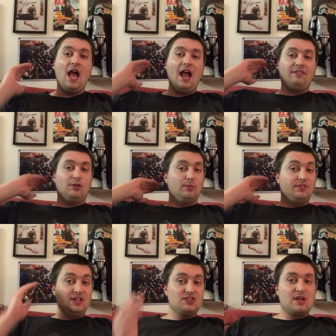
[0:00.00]
and then when
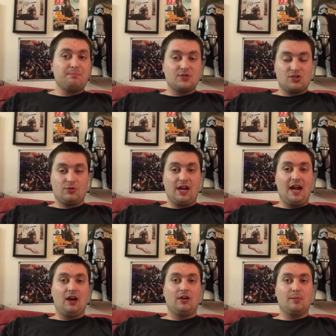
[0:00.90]
this episode
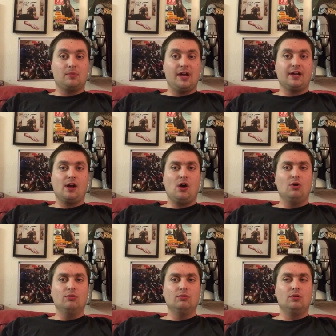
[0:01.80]
aired i'm like
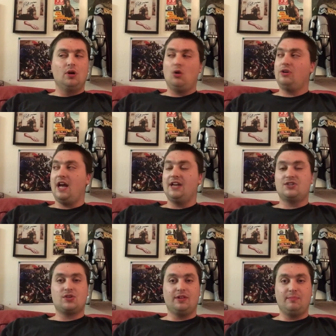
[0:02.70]
oh okay
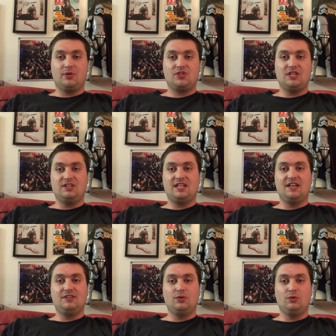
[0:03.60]
so they must
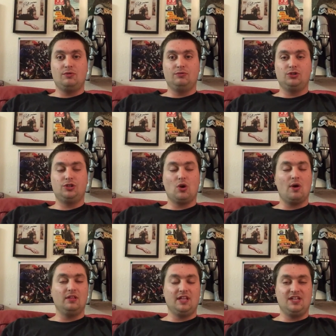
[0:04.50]
intend to show
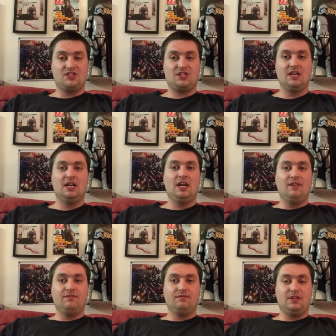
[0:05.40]
at least
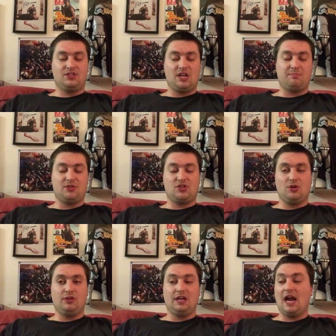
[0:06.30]
this
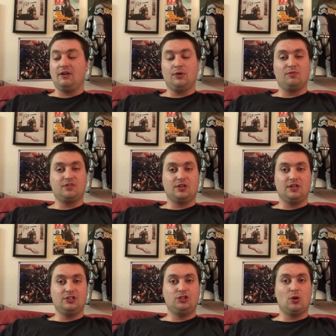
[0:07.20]
episode and i don't know if they're going
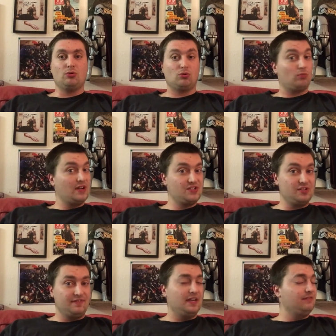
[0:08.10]
to show the rest
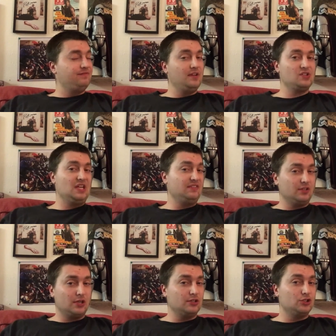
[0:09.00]
of it it feels like they're
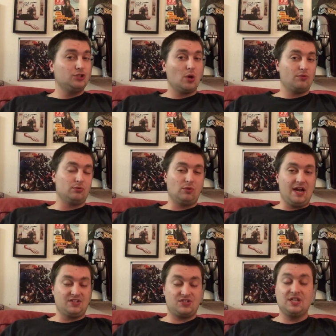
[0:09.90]
going to show the
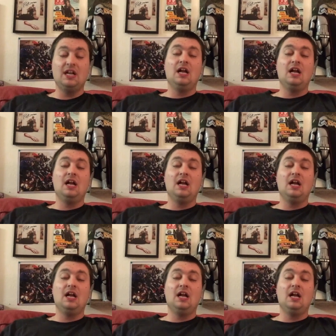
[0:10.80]
rest